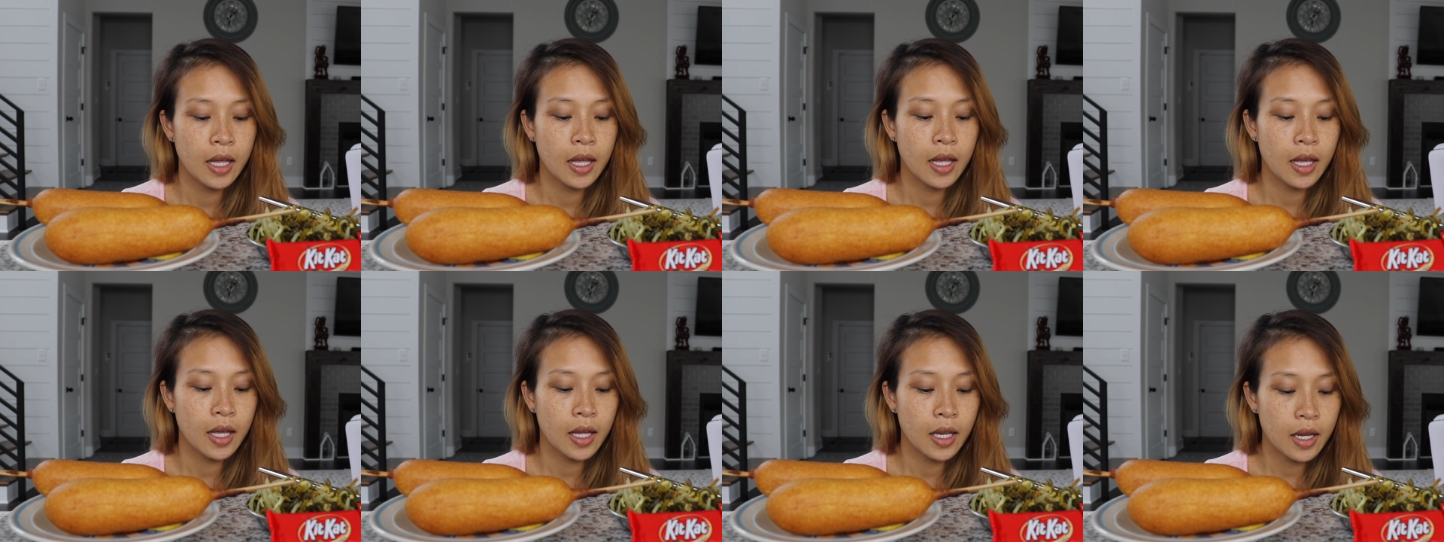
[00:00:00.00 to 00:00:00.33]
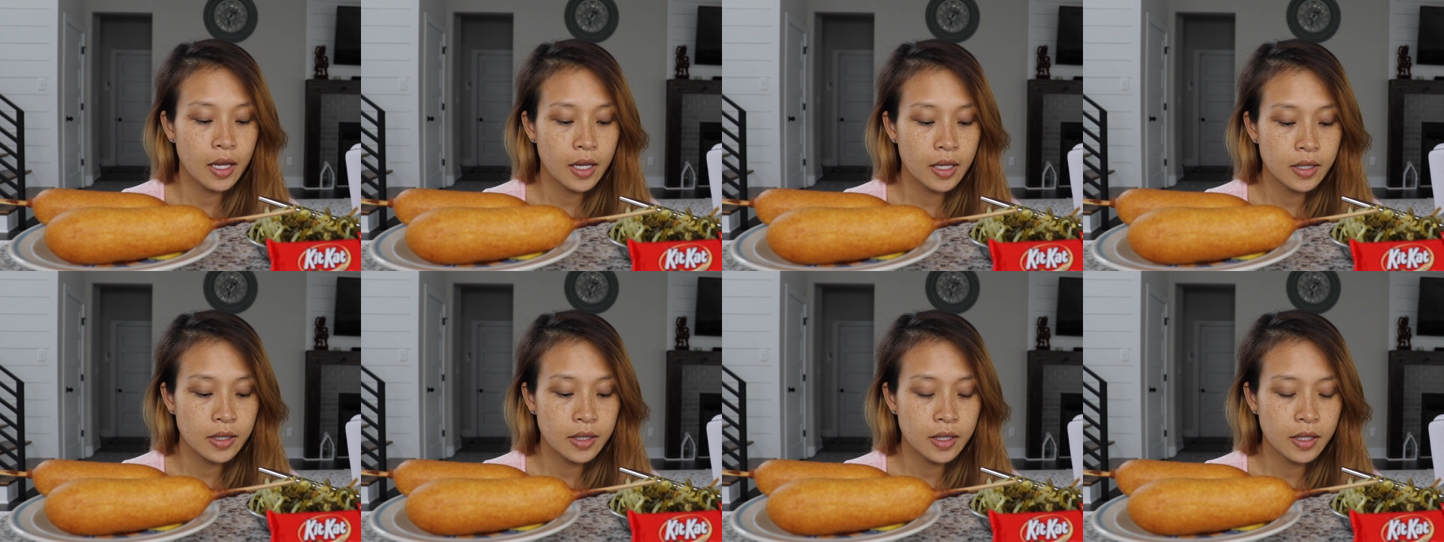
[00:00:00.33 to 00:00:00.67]
It
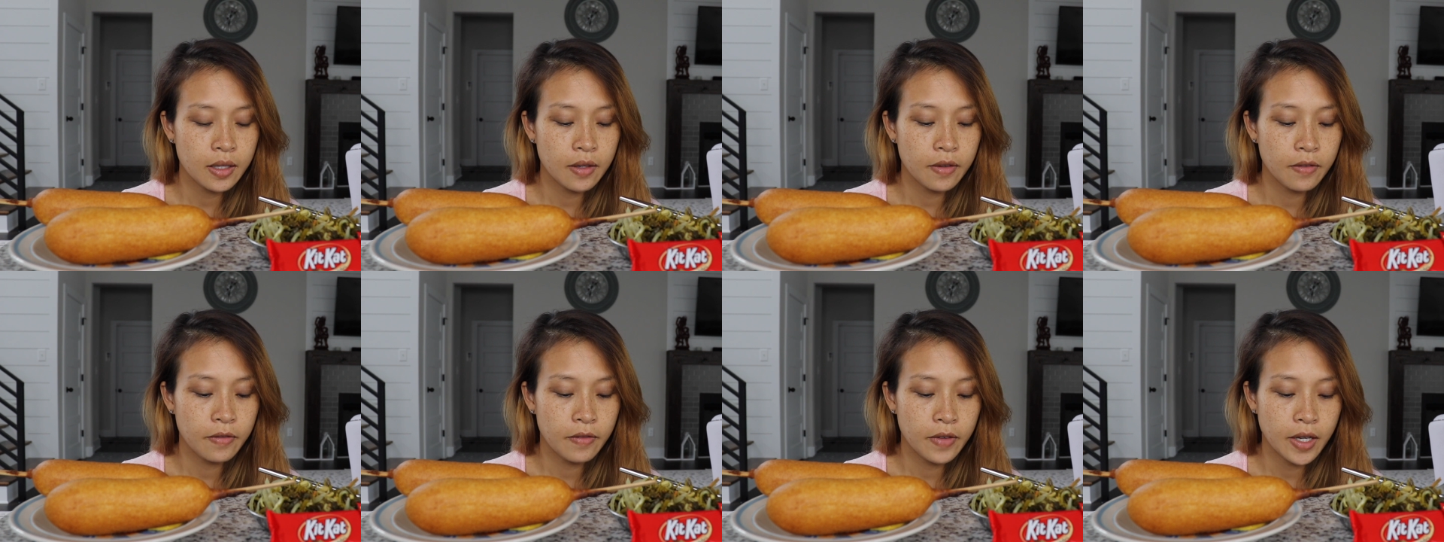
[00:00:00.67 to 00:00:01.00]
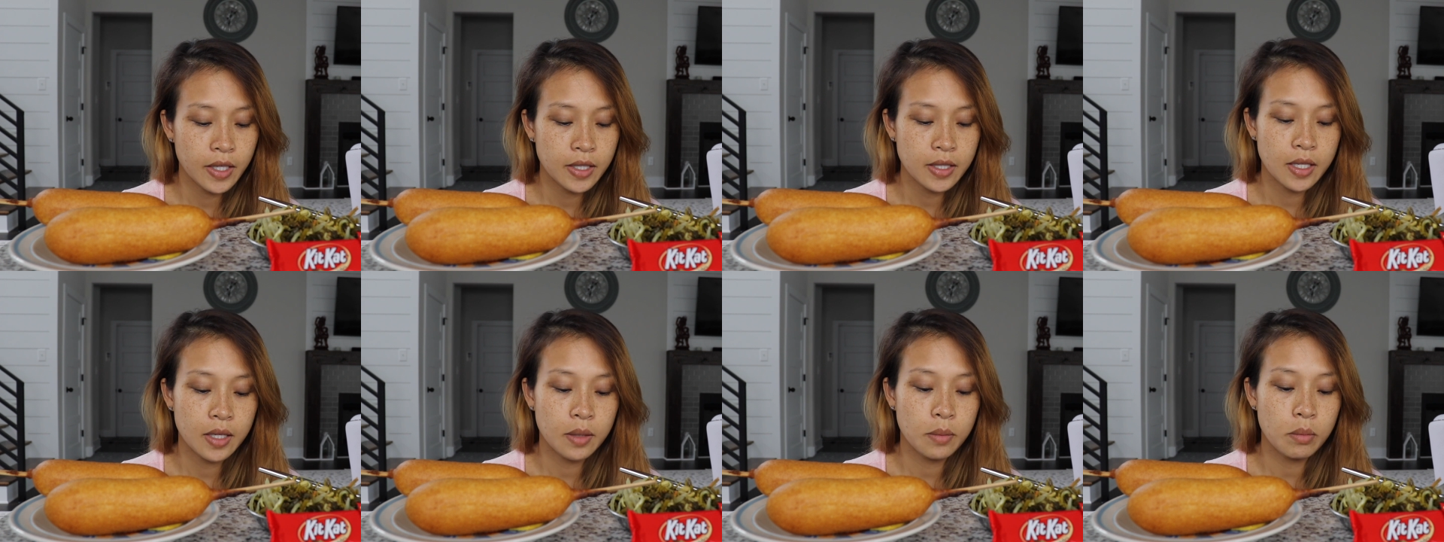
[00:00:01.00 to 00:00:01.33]
isn't
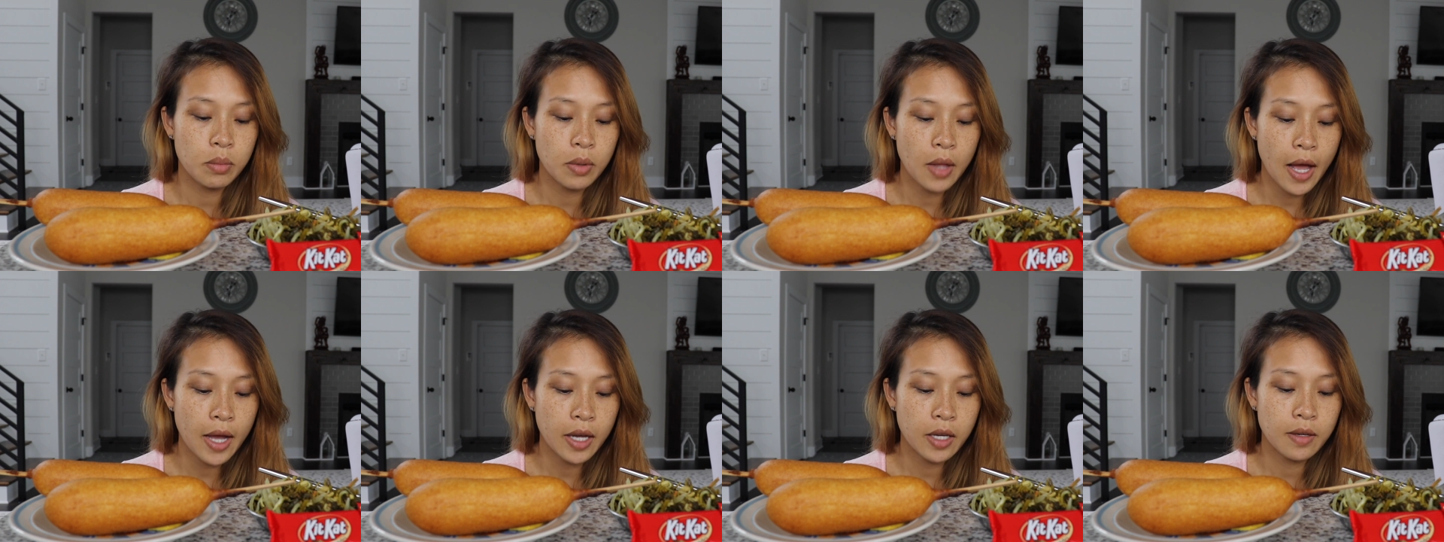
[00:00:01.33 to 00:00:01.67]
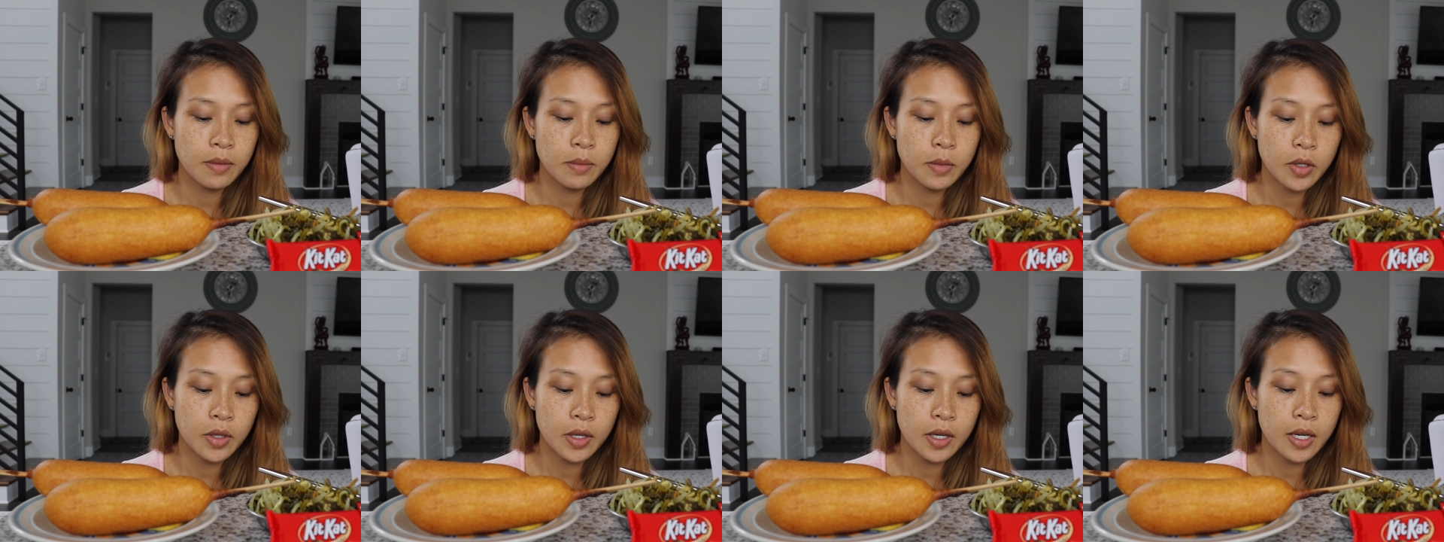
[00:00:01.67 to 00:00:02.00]
affecting Black
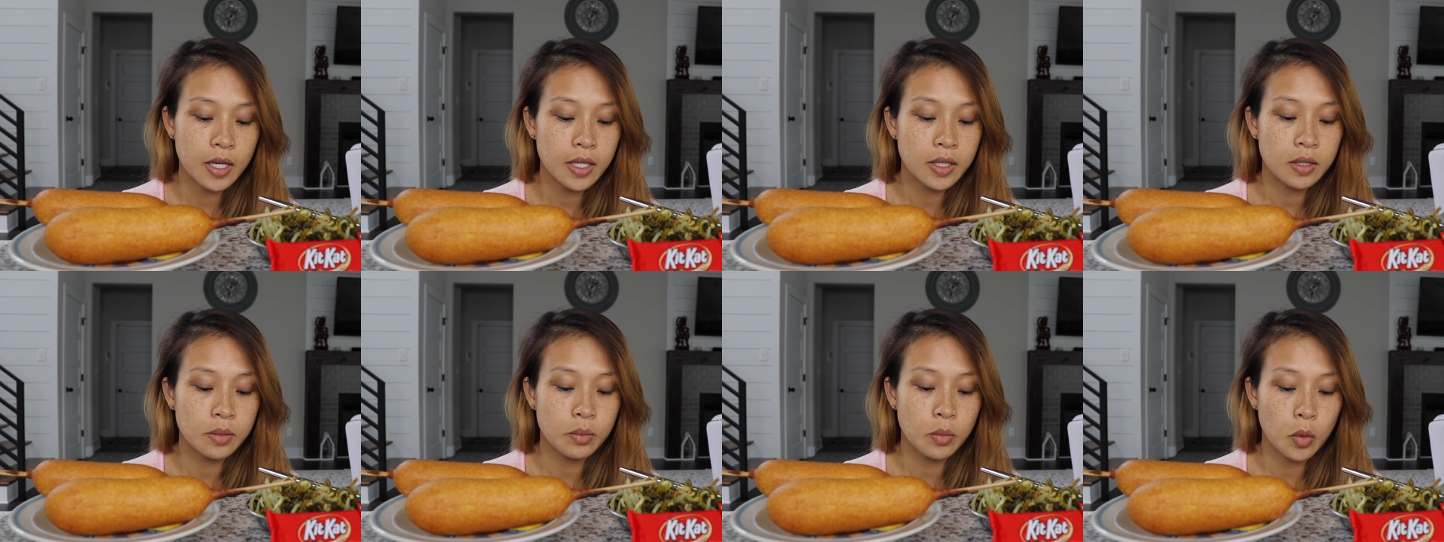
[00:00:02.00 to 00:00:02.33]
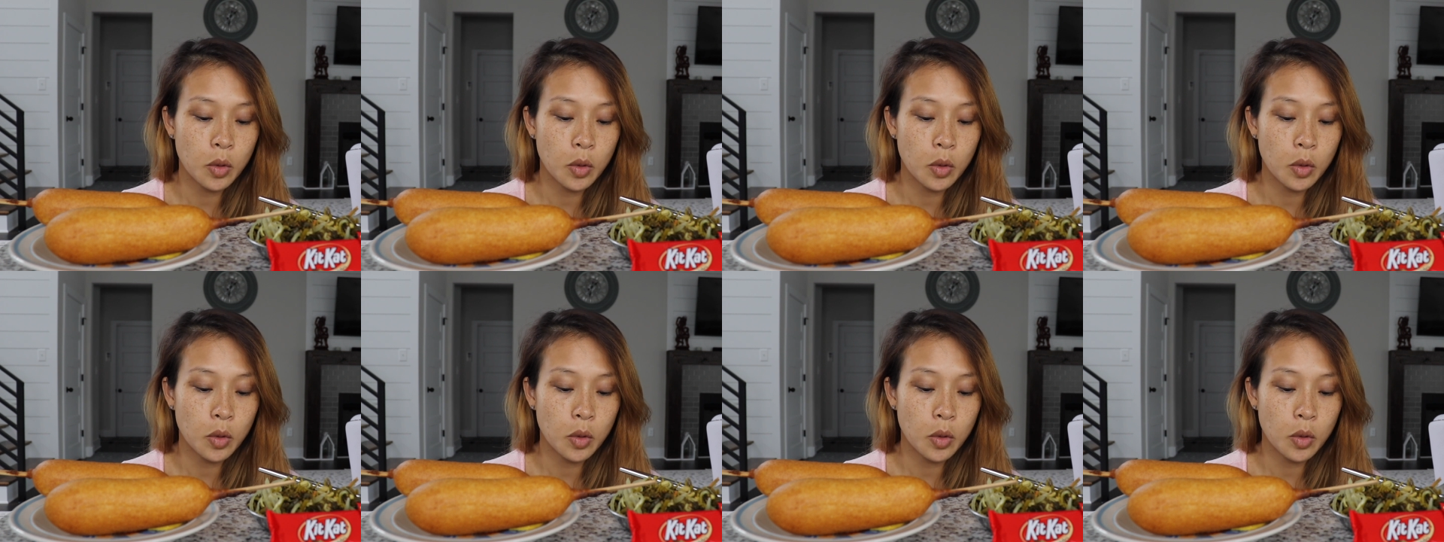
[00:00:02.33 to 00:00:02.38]
communities